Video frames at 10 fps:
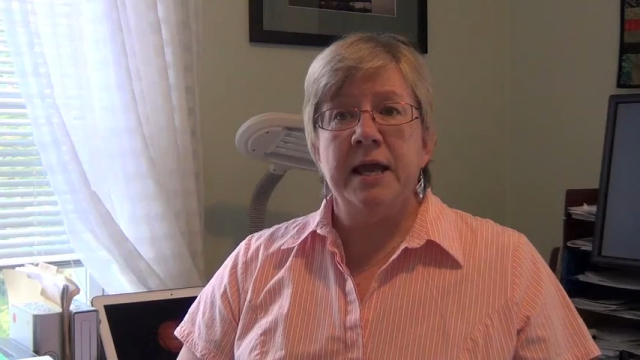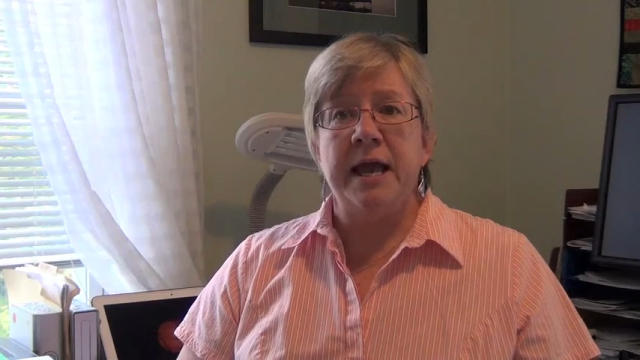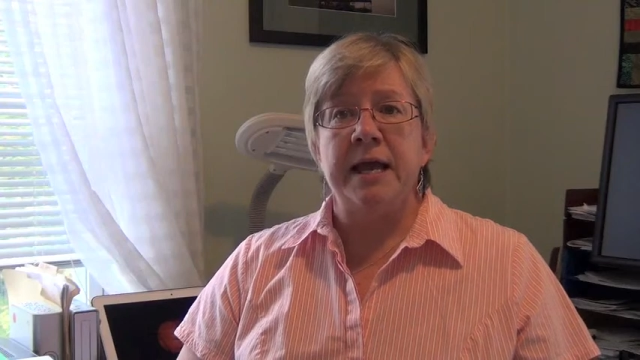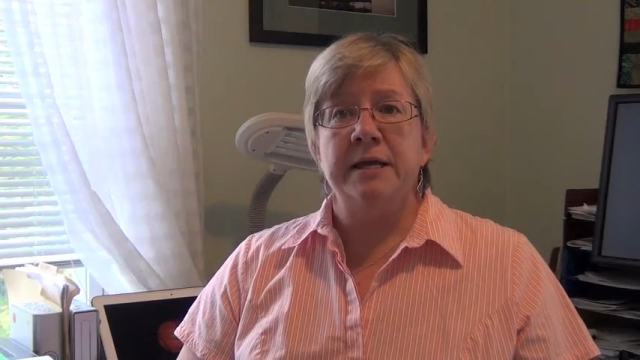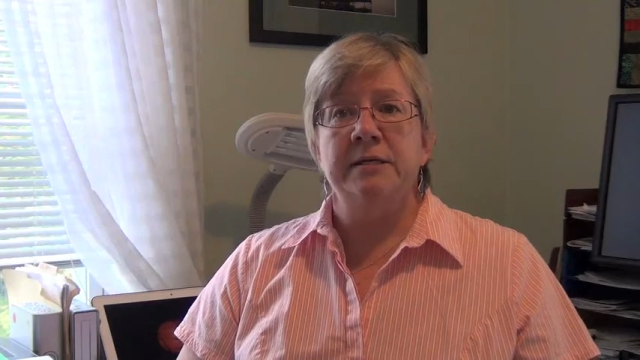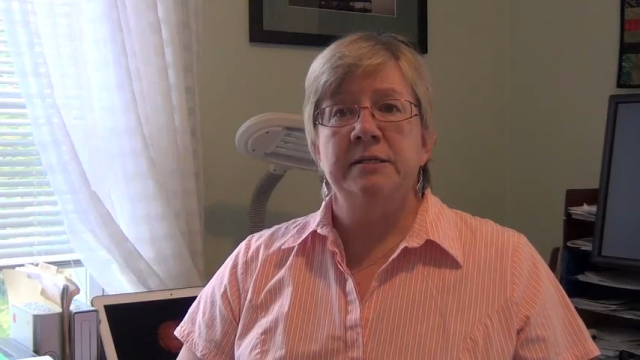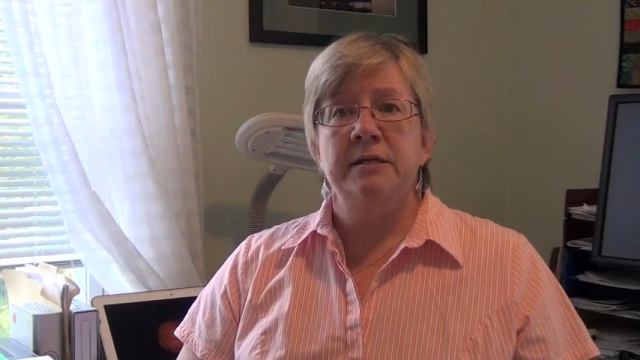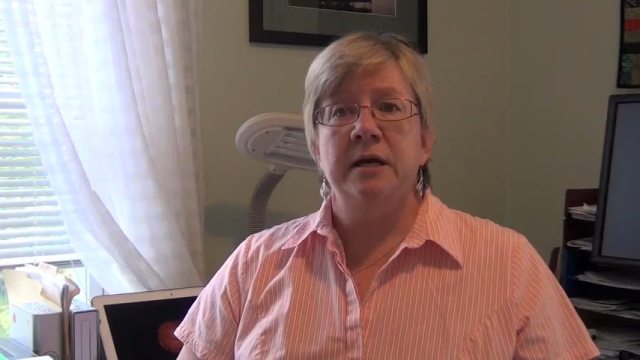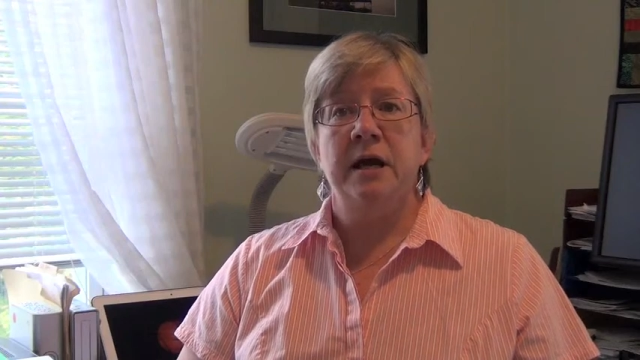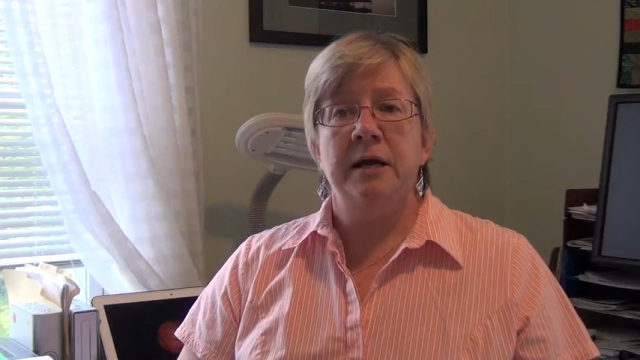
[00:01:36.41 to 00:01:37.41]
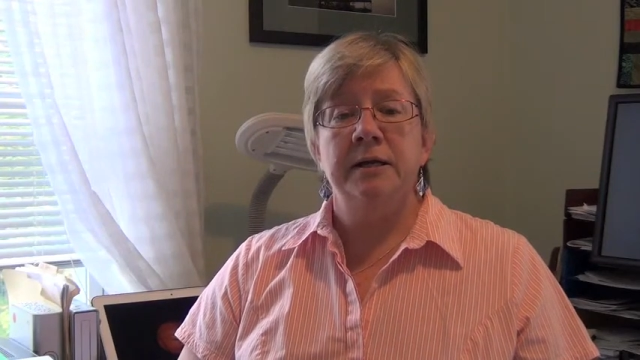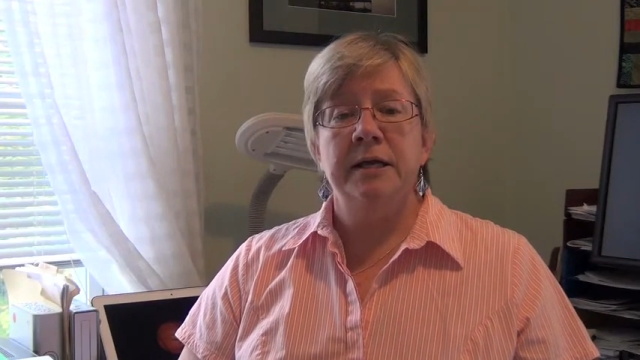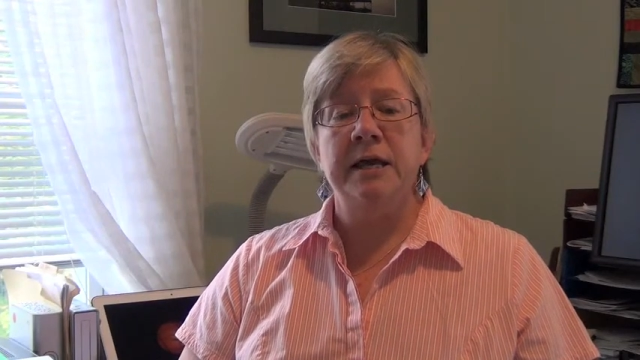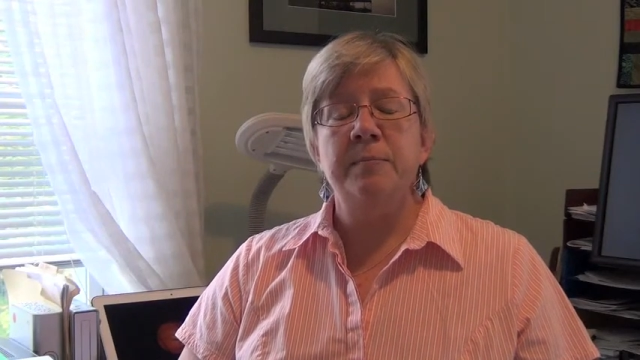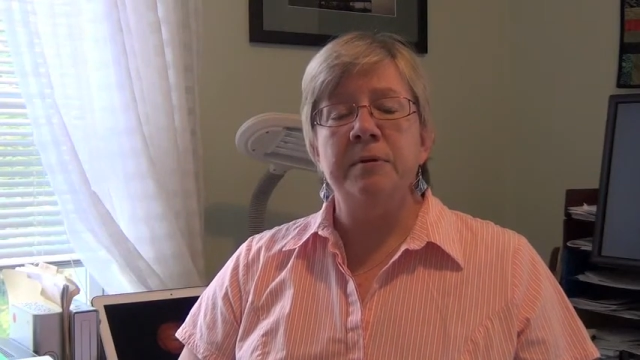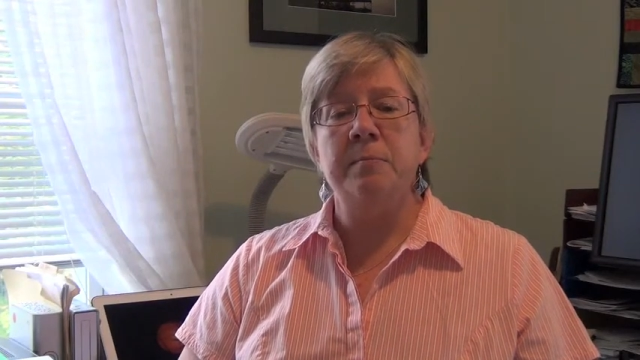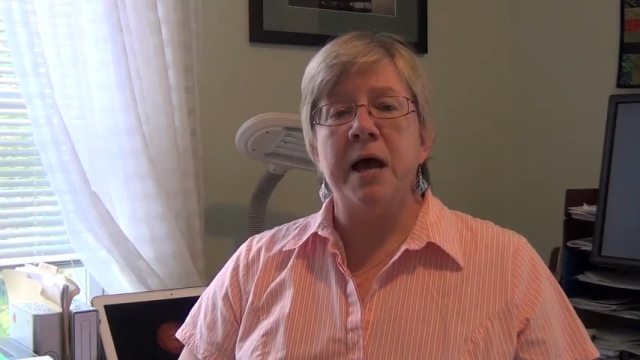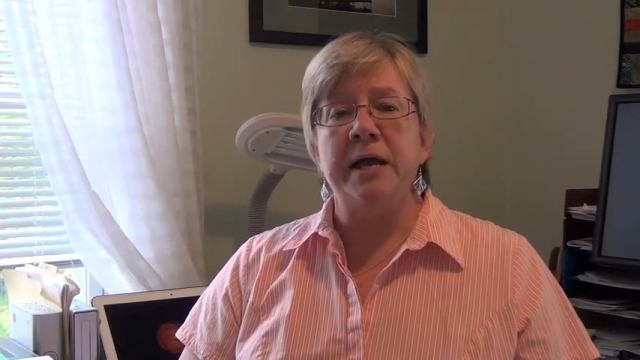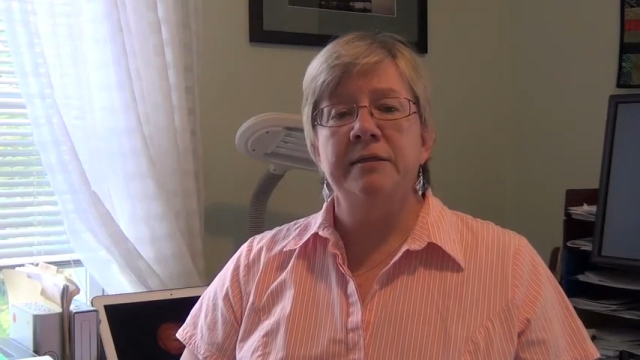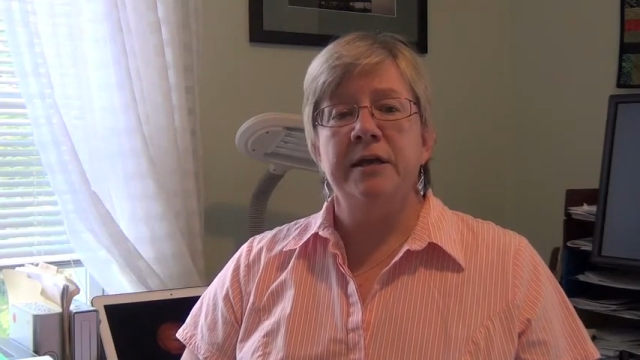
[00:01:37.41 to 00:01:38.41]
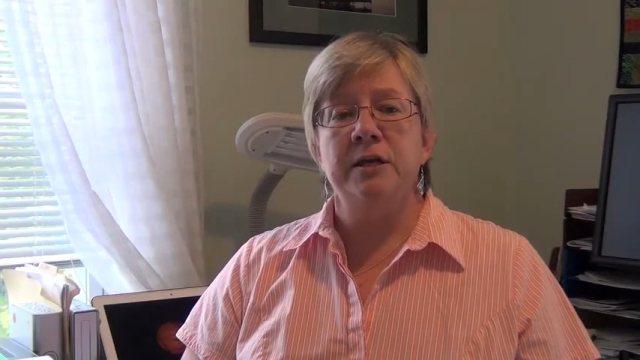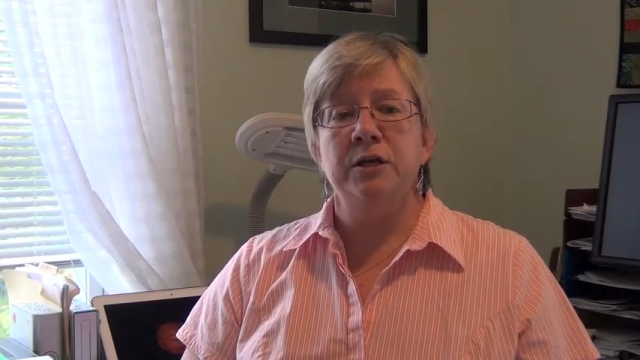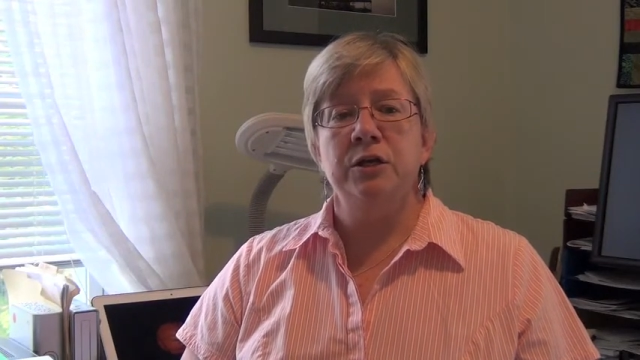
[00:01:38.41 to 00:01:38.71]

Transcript: and keep in mind that